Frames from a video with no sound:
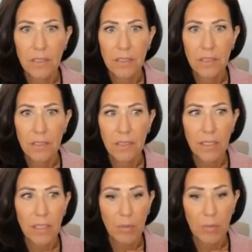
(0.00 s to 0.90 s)
Just let a
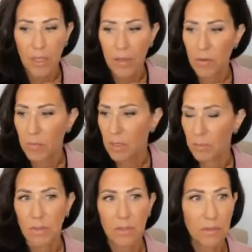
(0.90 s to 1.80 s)
couple other
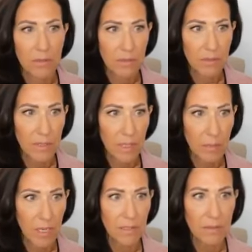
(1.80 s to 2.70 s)
people come on.